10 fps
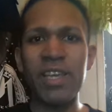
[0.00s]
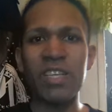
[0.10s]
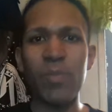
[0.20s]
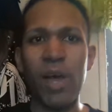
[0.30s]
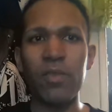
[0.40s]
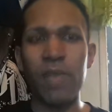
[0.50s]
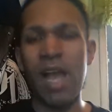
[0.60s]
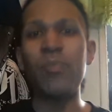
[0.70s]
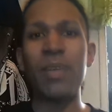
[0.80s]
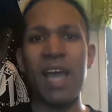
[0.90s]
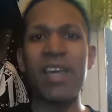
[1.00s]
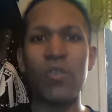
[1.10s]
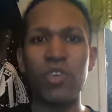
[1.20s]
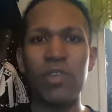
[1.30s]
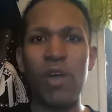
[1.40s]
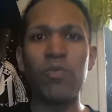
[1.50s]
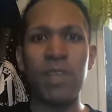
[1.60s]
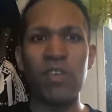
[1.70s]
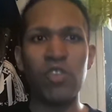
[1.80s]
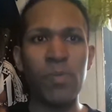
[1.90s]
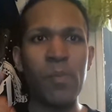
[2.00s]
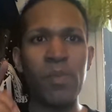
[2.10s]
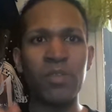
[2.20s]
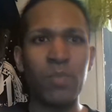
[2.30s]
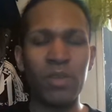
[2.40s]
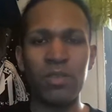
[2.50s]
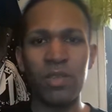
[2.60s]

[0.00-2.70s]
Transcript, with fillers: that spot. I, I guarantee you that that should have been